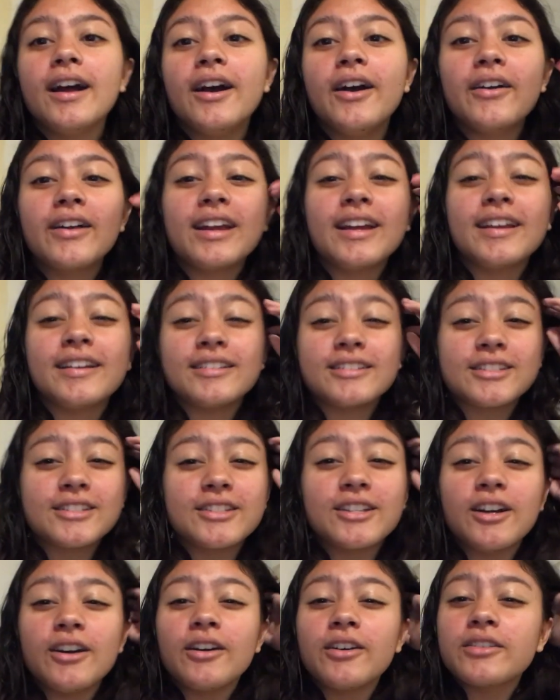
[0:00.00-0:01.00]
Okay,
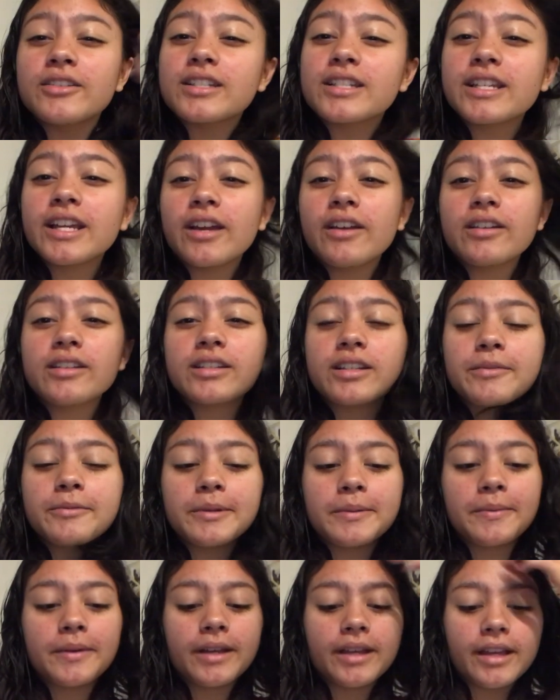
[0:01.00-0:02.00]
so Sierra's gonna
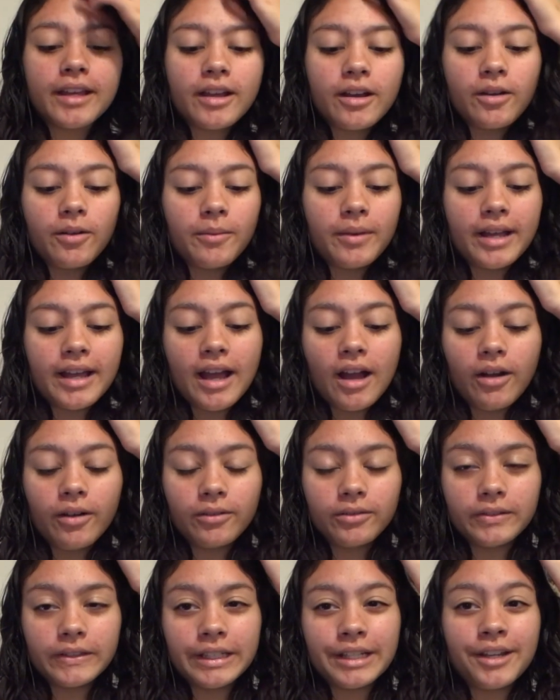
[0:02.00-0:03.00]
be picking out my
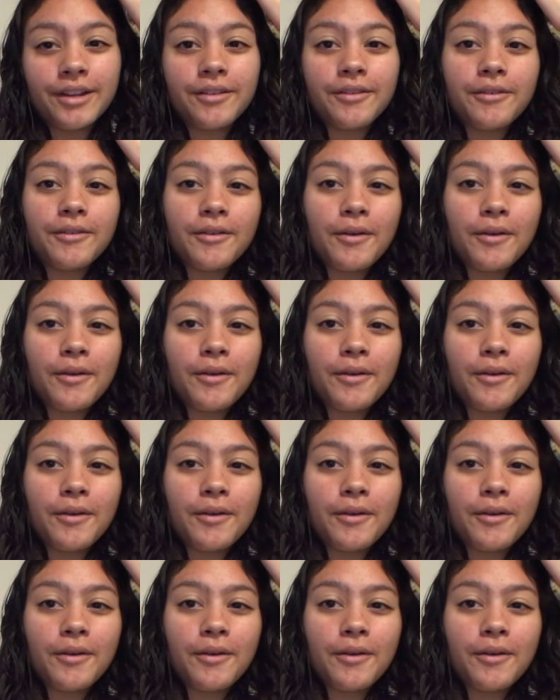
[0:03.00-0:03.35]
outfit